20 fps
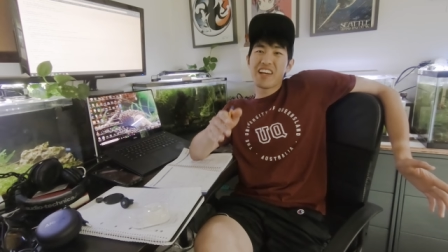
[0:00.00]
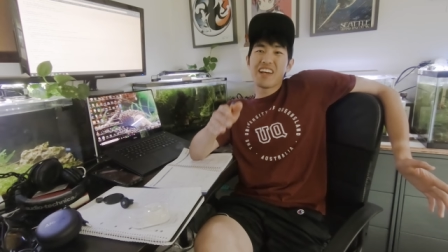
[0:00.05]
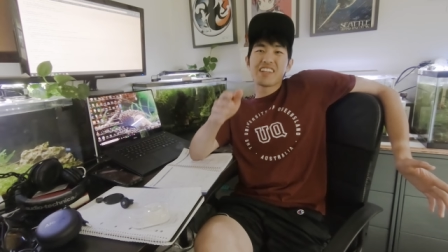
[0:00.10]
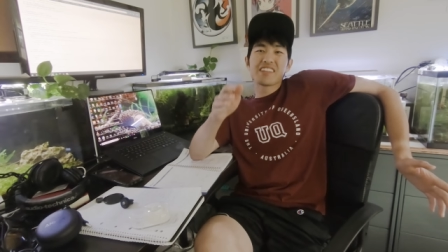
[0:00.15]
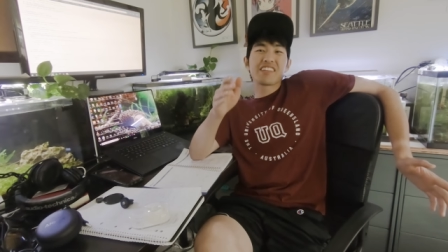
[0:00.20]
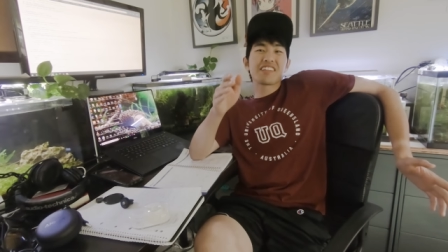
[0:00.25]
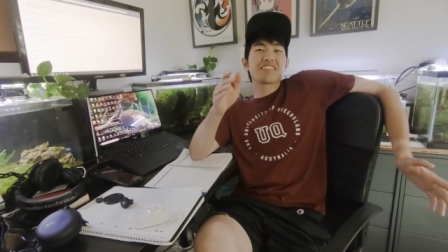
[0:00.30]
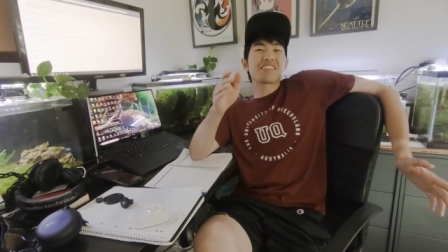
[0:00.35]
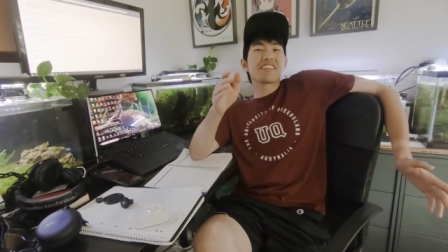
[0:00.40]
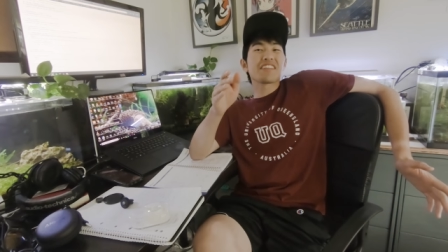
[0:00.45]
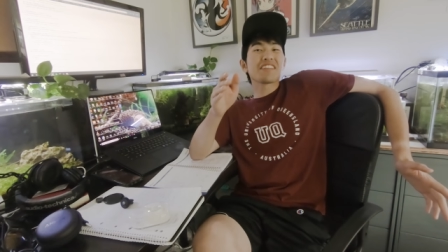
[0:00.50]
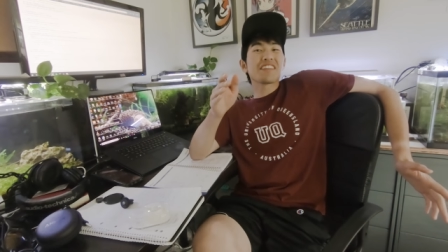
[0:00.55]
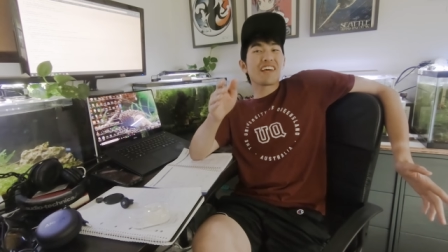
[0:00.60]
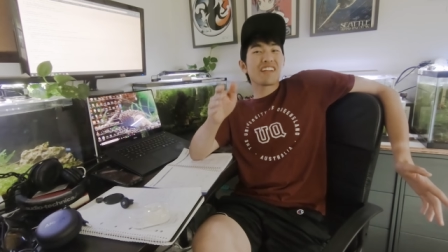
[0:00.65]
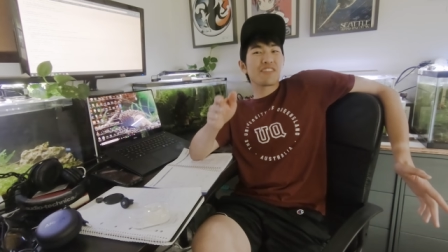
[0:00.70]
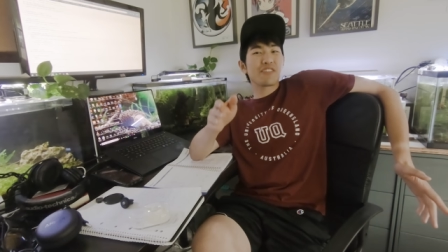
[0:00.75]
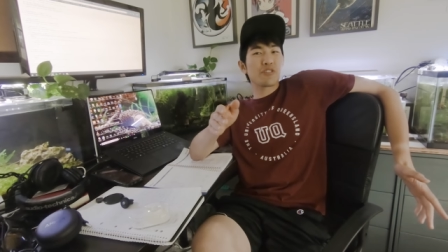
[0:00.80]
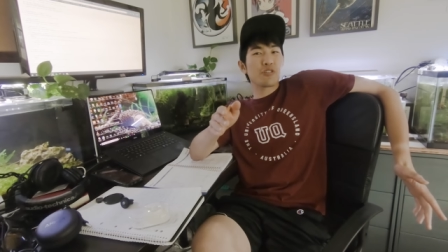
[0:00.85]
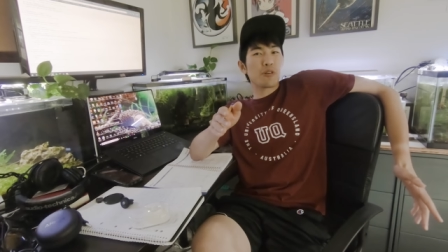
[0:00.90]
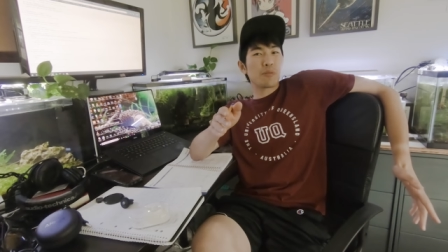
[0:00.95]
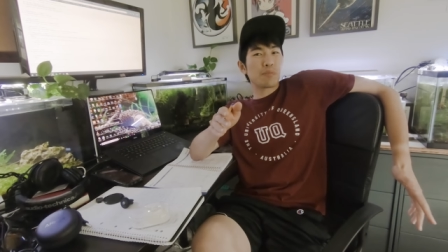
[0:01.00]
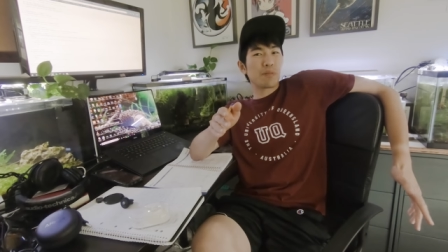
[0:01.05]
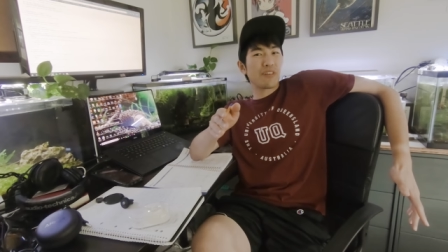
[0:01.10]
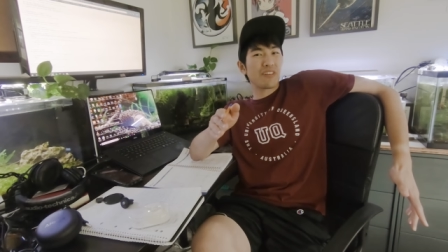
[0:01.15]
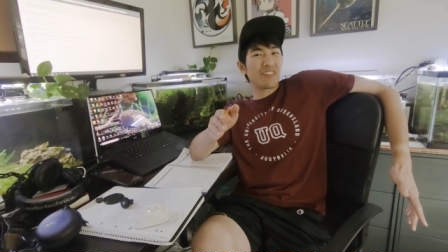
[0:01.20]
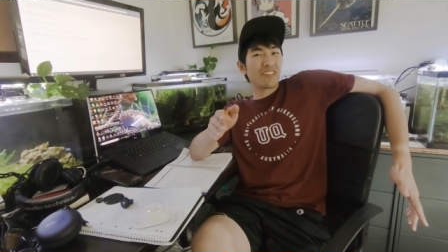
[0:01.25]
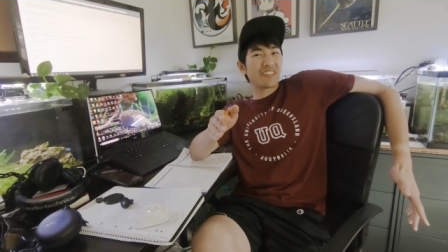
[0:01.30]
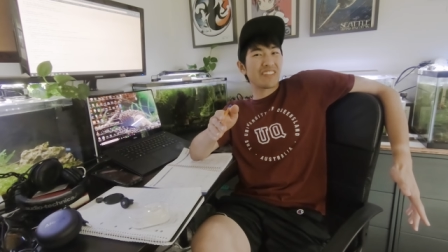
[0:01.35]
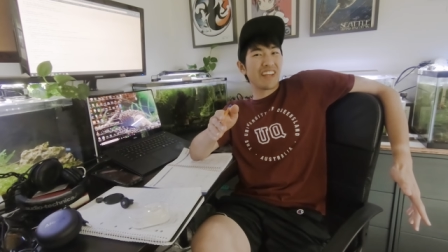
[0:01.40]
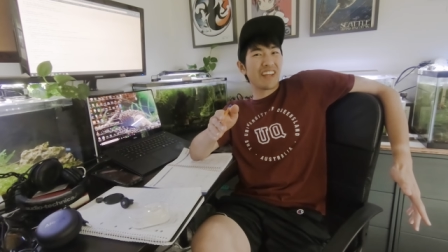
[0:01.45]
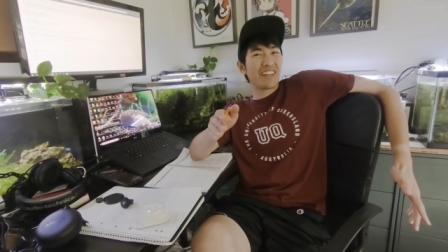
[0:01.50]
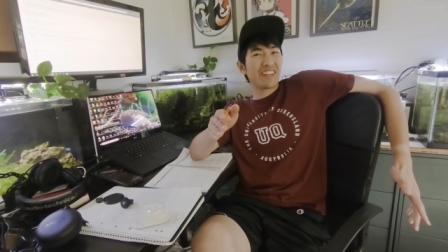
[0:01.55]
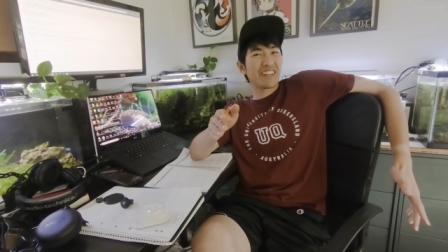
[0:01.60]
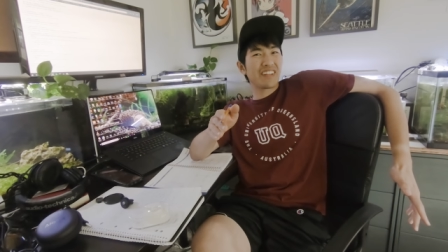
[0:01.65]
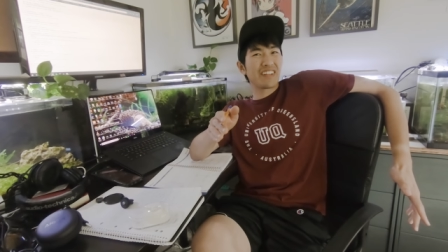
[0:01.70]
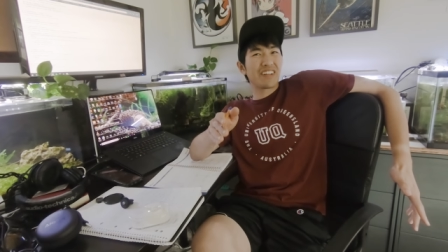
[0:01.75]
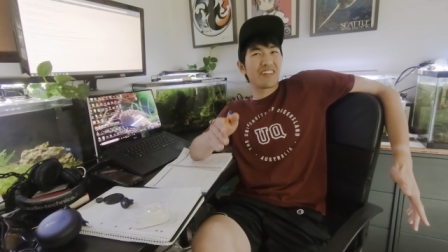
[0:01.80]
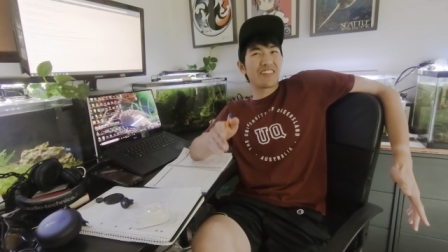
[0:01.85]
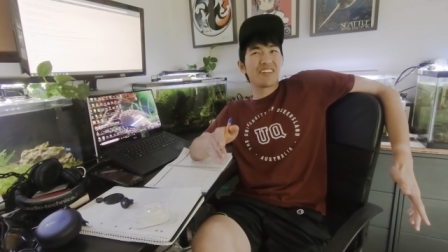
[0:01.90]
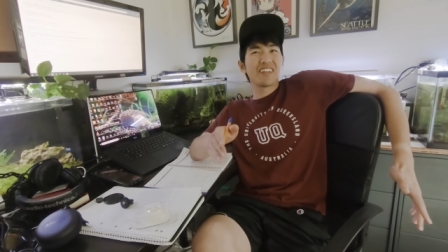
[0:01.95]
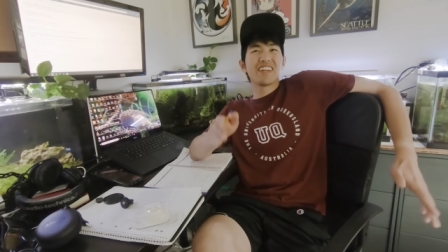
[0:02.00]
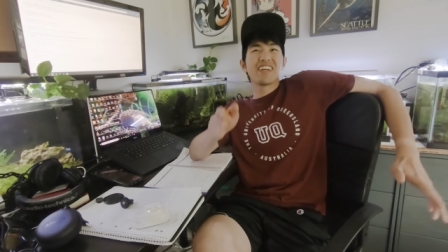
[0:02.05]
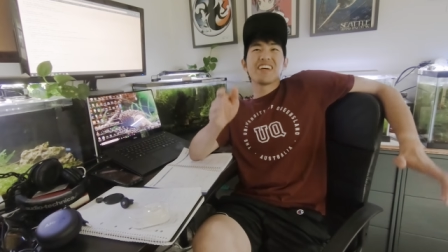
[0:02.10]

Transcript: the Celestial Pearl Danio,